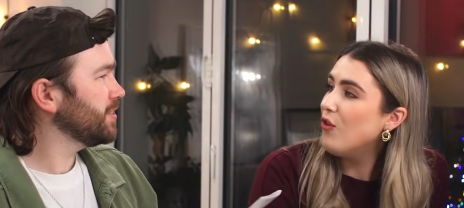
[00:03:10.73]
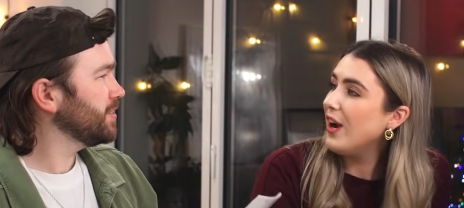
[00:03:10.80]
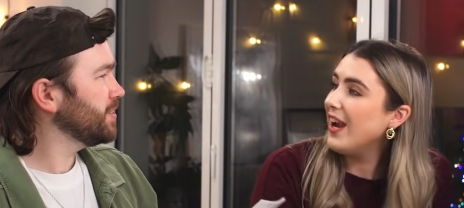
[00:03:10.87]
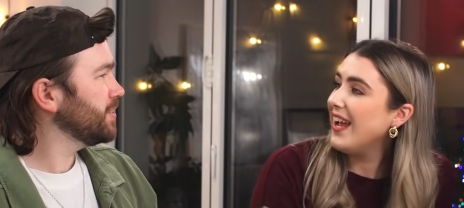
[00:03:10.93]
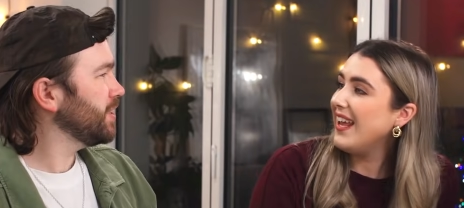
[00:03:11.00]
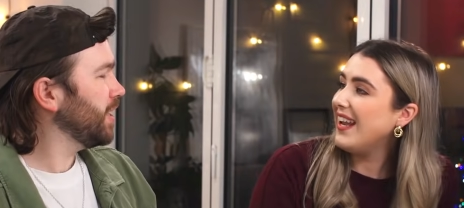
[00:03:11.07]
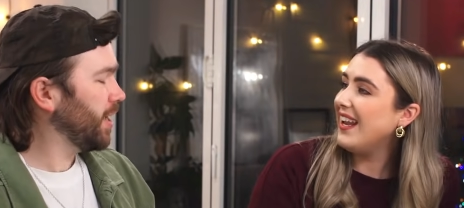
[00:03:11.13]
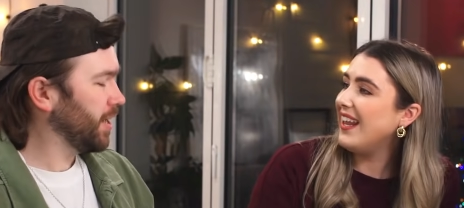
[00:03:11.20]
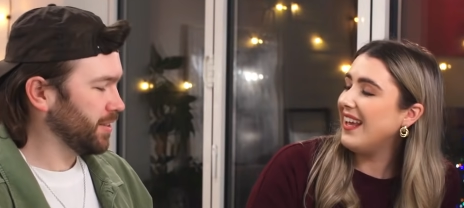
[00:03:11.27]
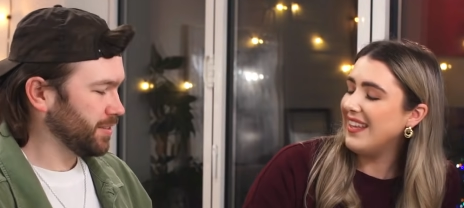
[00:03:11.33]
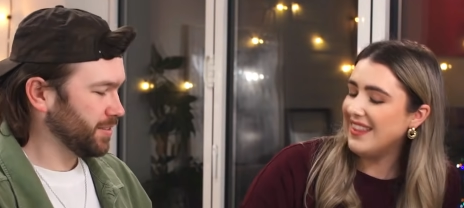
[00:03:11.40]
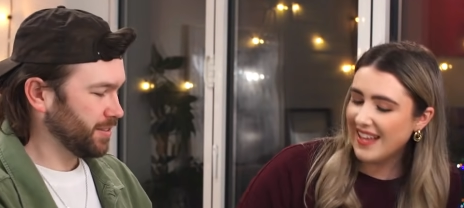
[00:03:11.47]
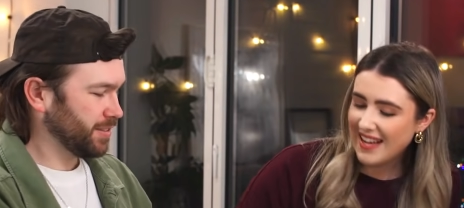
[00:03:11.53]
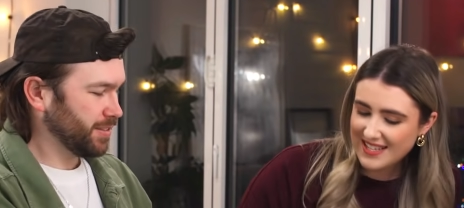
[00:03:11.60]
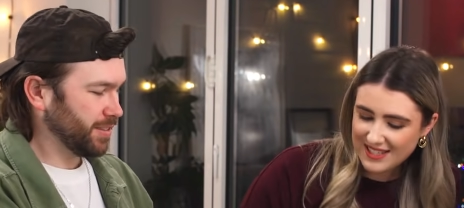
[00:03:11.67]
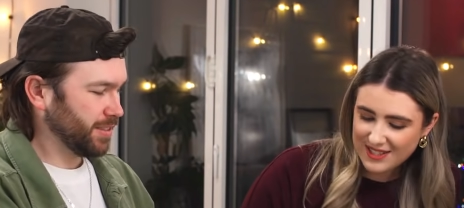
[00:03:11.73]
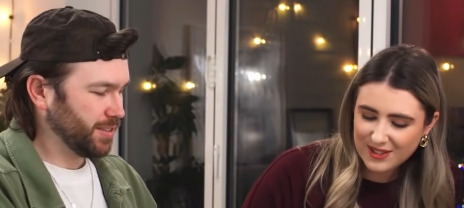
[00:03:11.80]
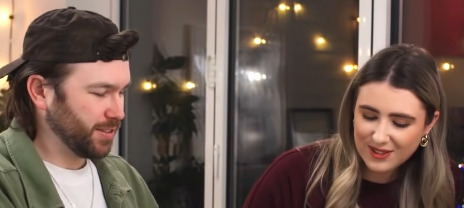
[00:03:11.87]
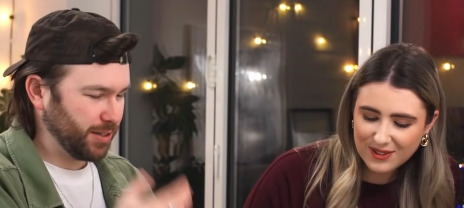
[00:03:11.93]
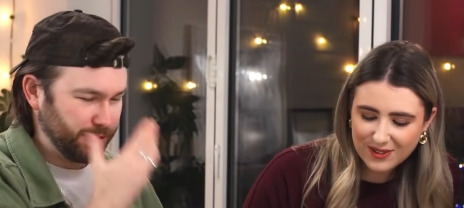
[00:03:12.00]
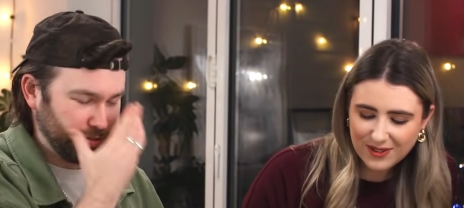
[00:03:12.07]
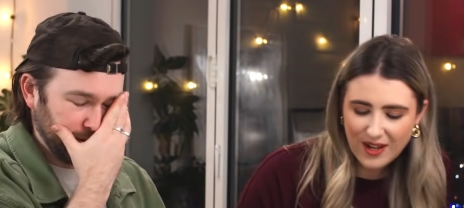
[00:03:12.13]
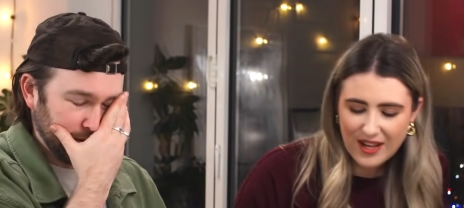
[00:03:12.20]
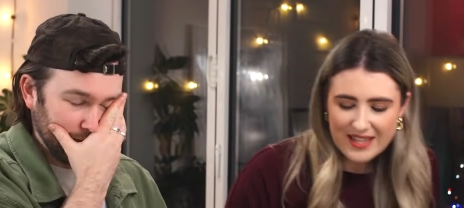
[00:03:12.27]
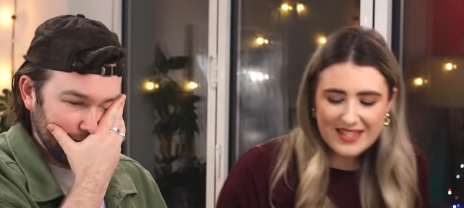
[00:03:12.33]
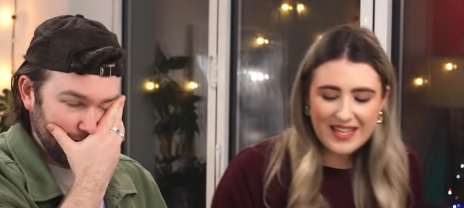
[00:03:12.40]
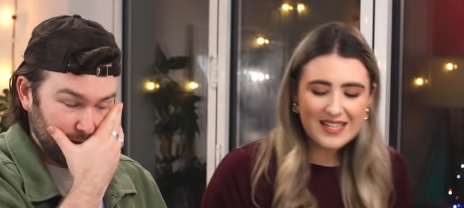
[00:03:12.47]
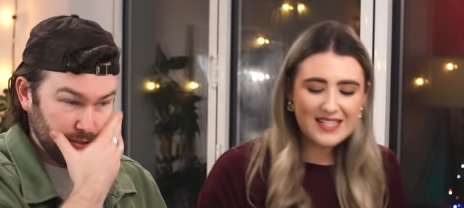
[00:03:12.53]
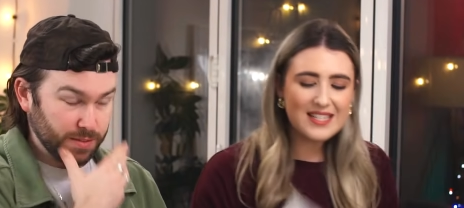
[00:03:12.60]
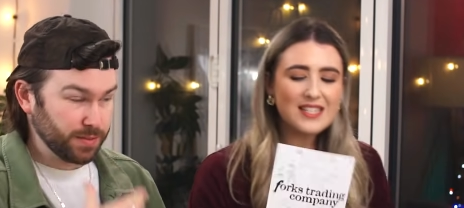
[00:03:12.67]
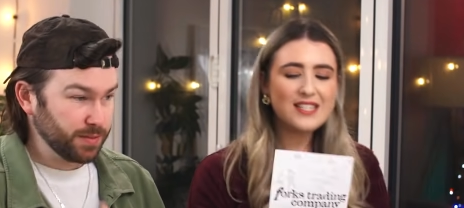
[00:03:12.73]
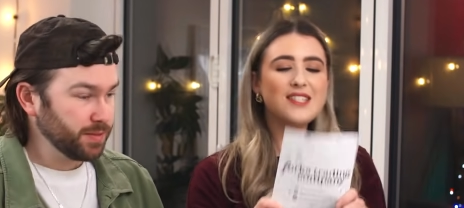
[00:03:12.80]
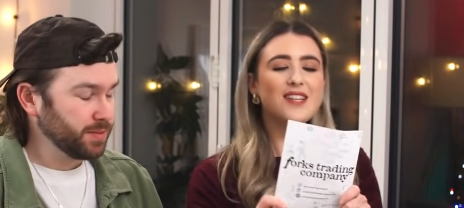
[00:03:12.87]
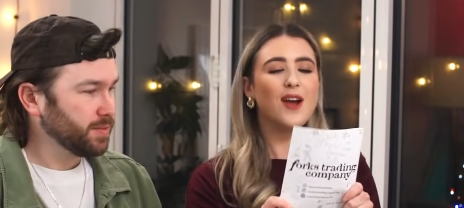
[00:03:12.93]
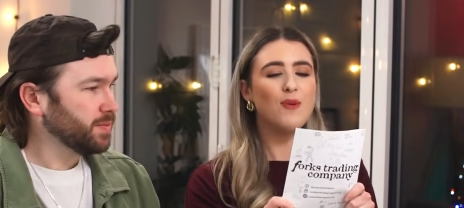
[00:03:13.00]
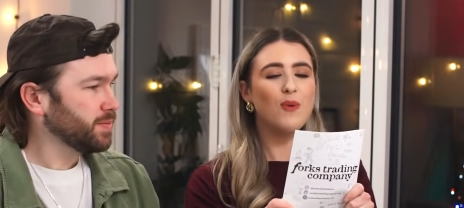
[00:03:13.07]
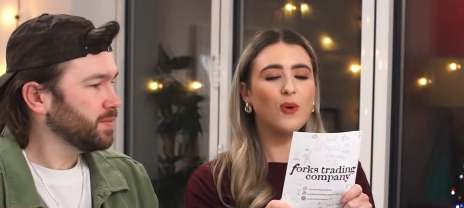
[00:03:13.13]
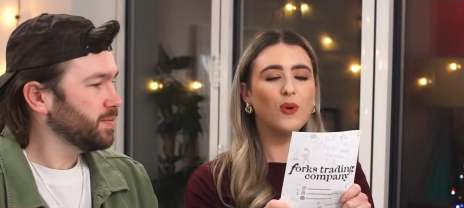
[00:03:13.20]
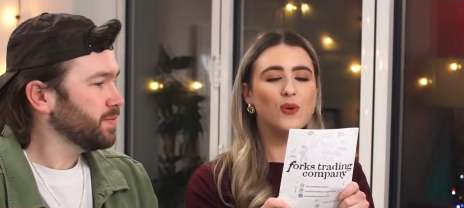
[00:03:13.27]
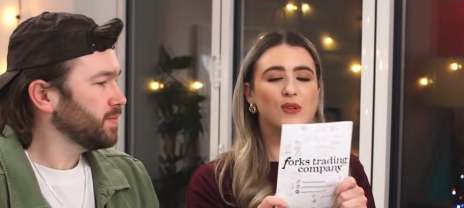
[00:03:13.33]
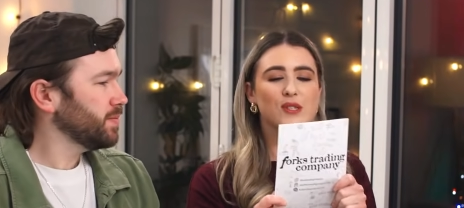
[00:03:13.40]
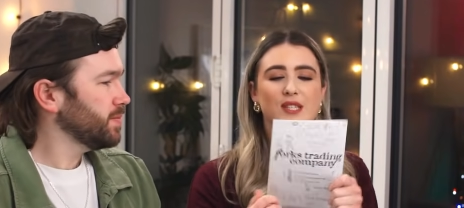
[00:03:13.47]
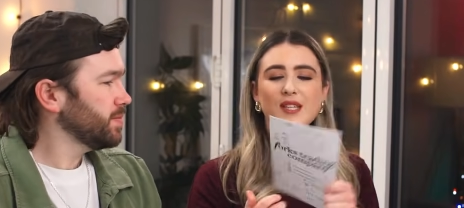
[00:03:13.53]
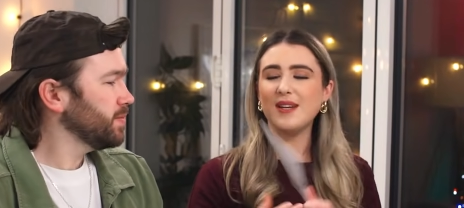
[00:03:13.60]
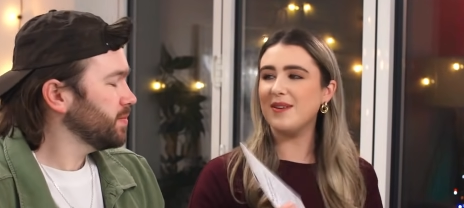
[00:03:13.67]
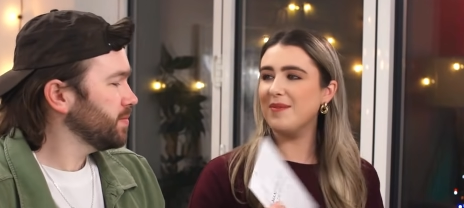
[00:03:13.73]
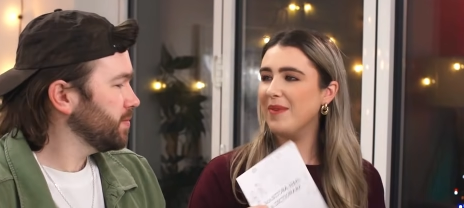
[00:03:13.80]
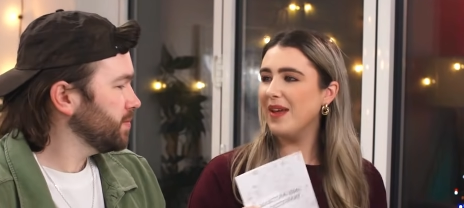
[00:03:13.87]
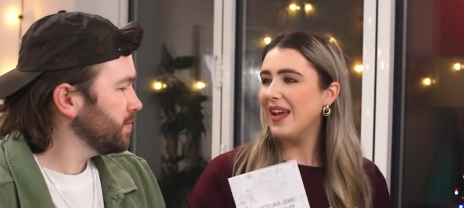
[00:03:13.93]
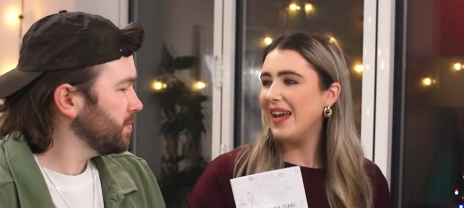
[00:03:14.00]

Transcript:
Speaker 1: Really? Yeah. That's, That's cool. cool. This is so awesome.